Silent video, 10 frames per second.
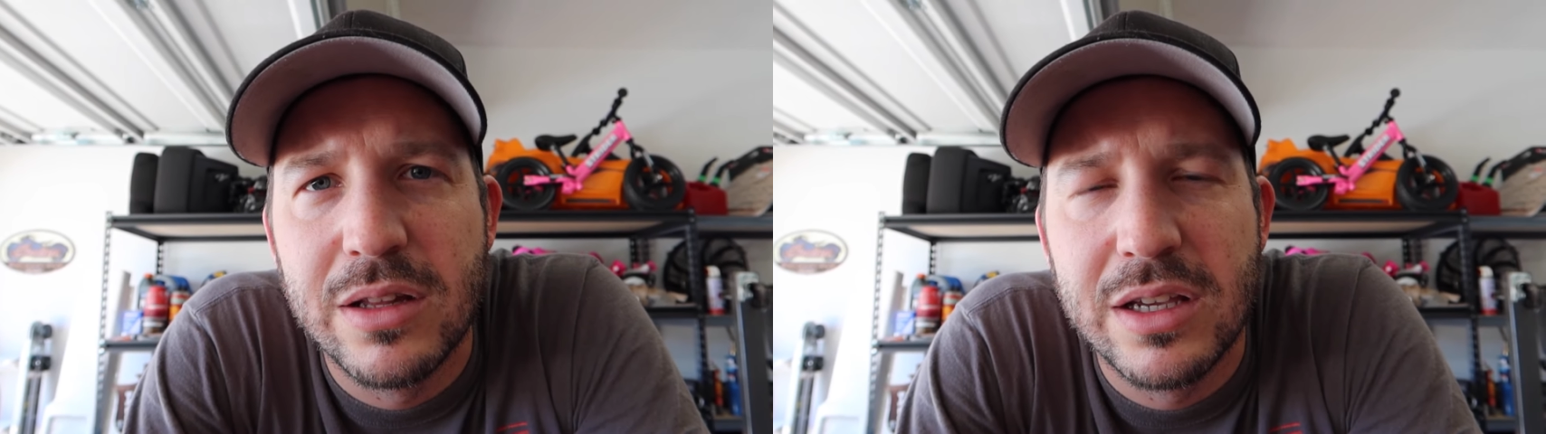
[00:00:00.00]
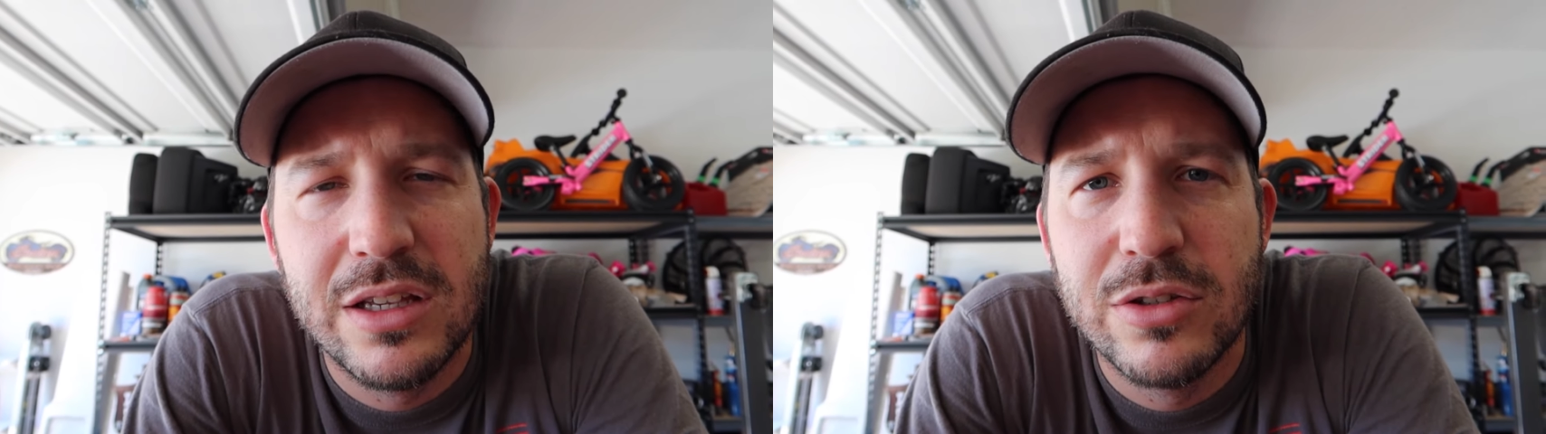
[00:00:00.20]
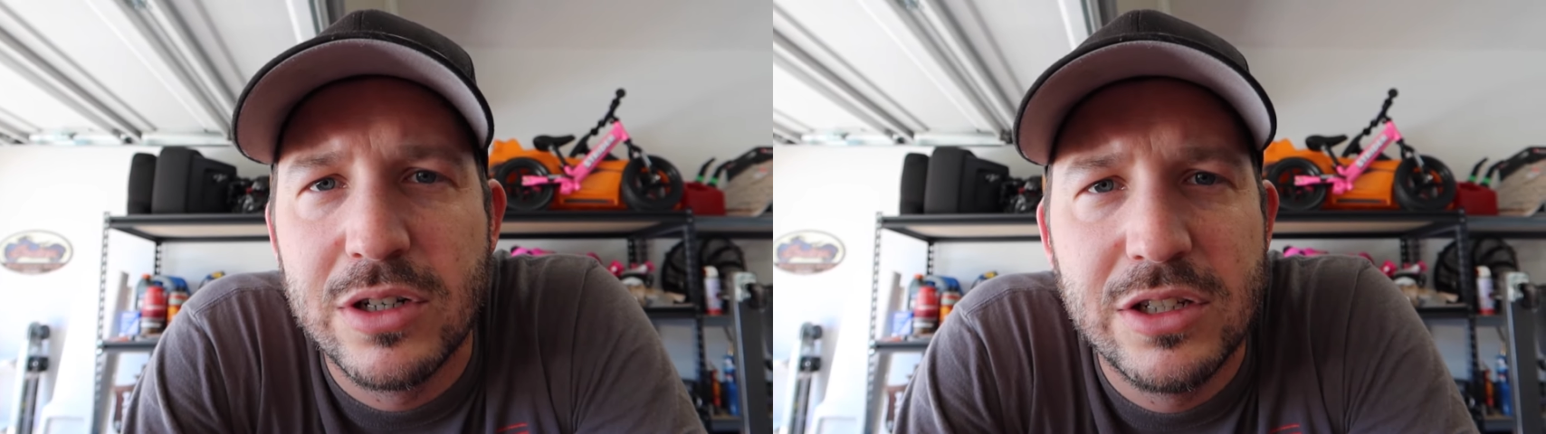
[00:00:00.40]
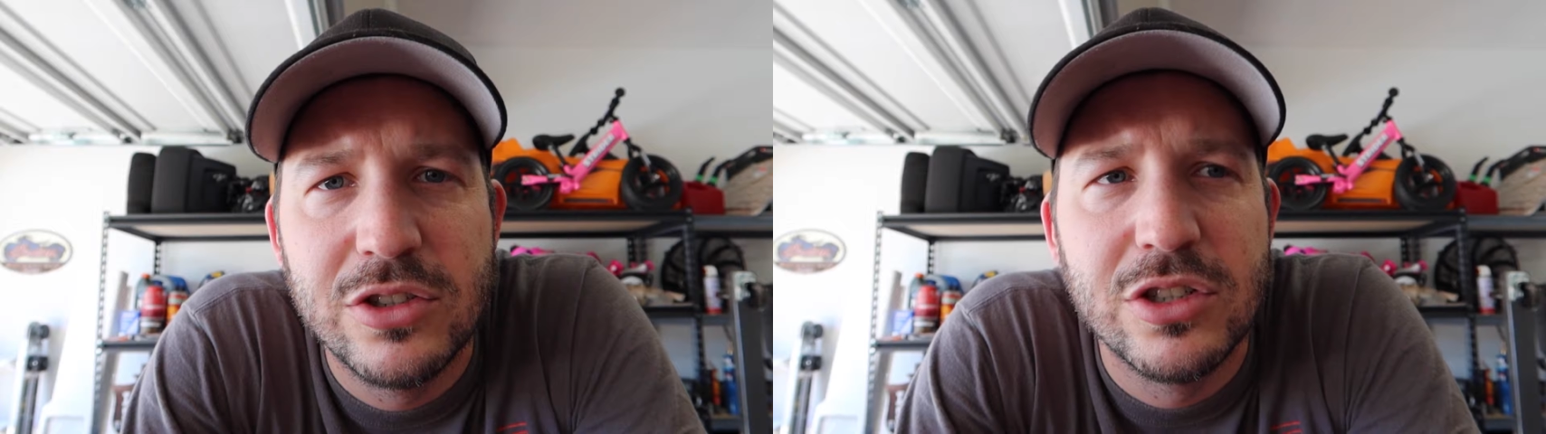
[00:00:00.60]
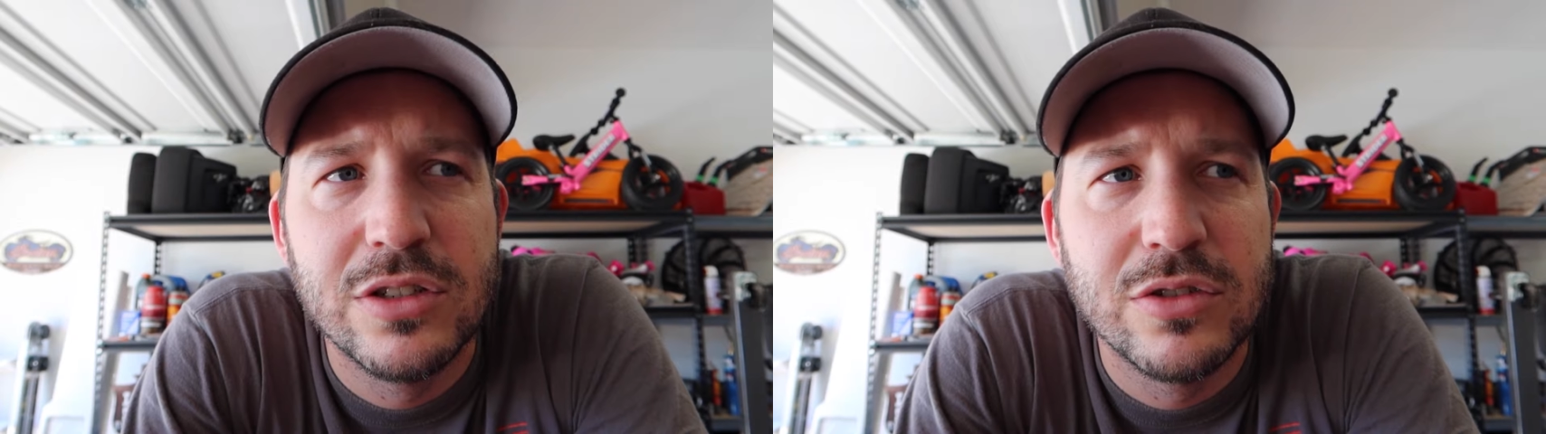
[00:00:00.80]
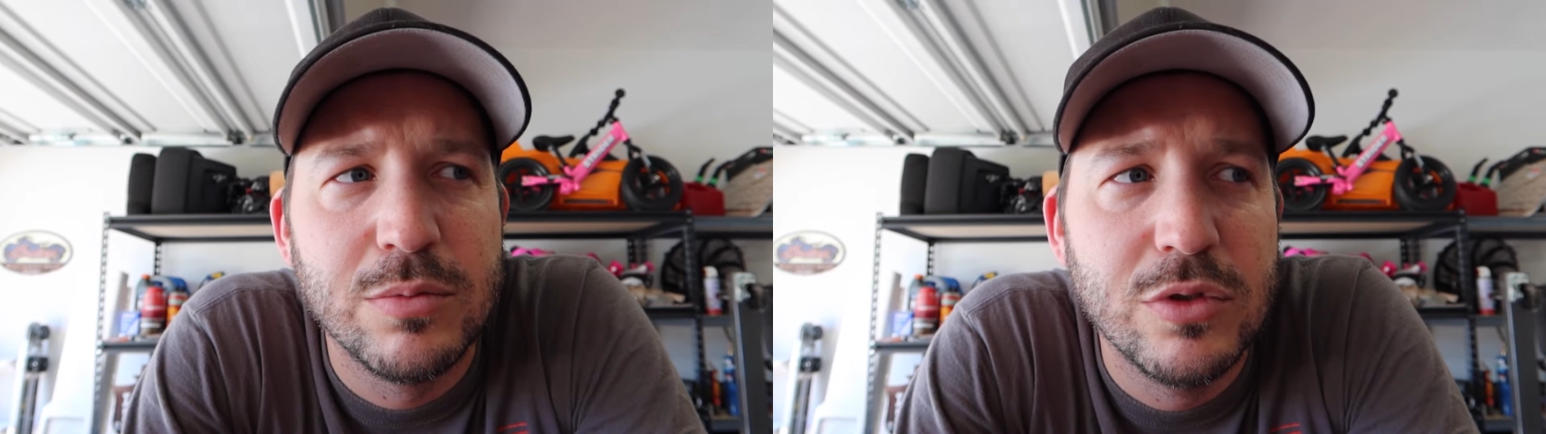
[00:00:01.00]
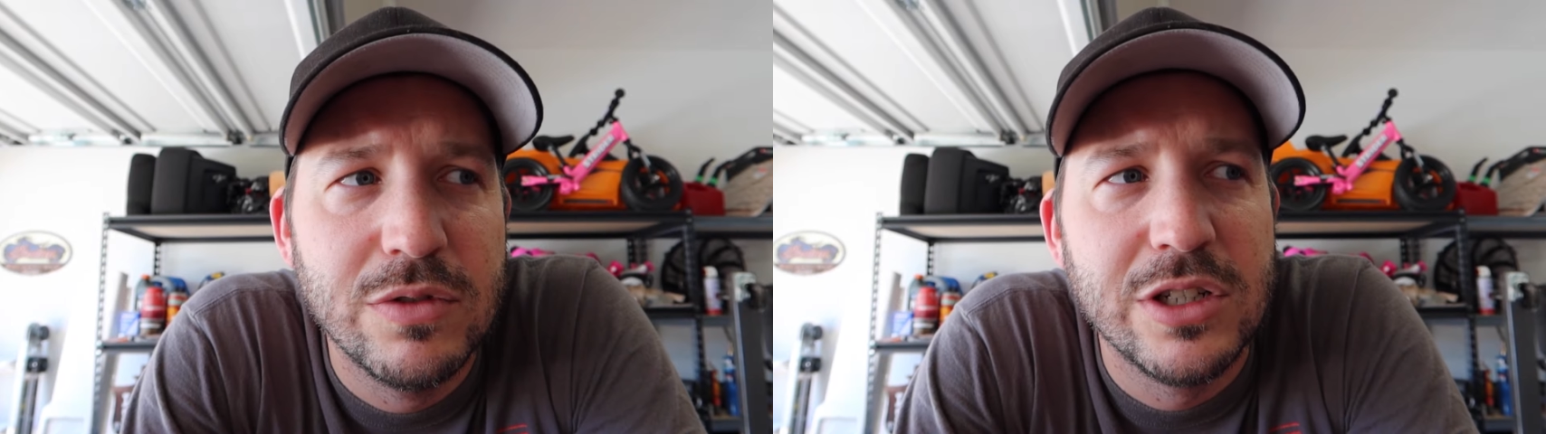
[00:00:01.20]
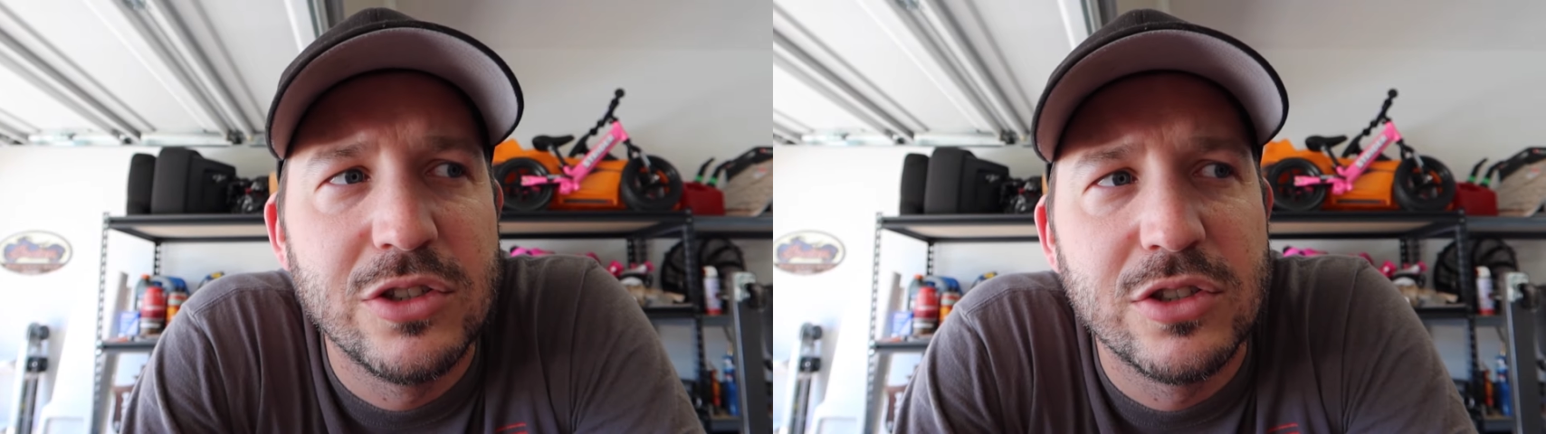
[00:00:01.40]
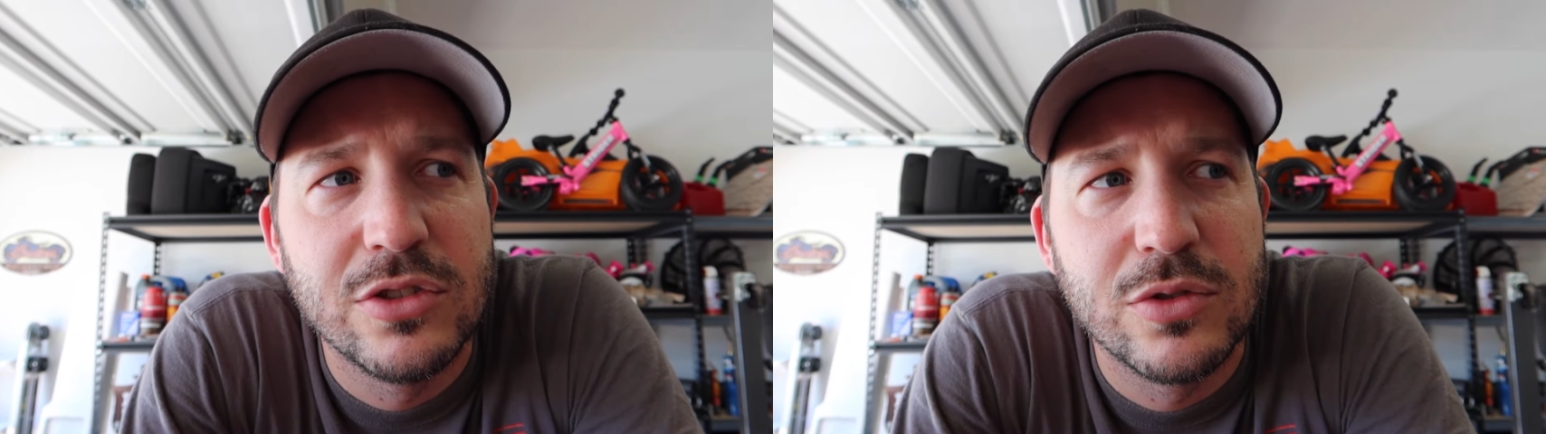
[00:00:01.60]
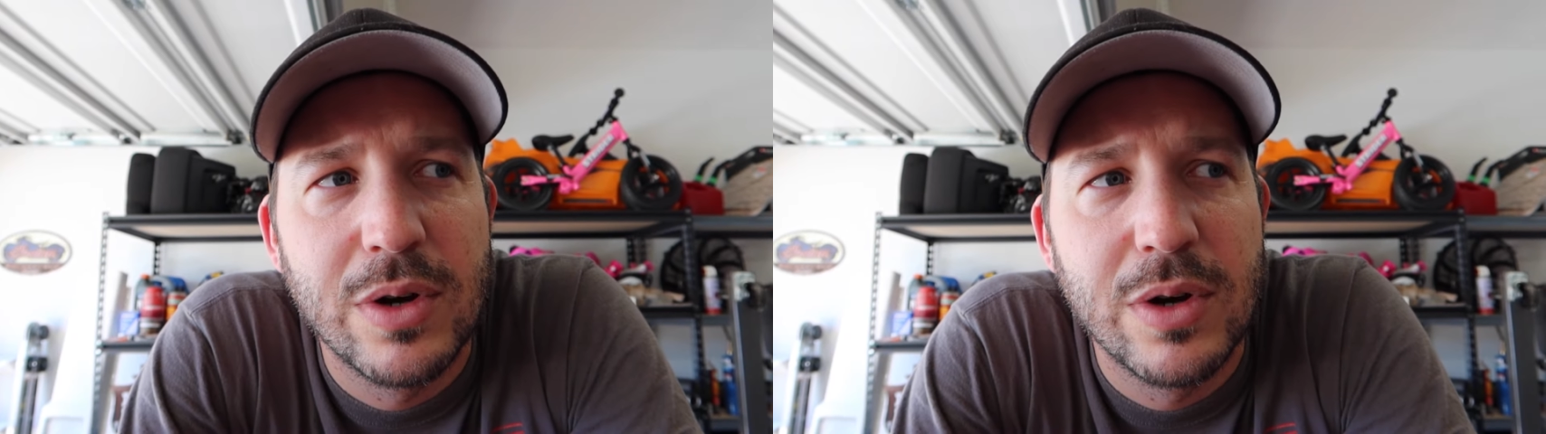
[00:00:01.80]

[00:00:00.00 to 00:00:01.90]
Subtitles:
like either engines or moving engines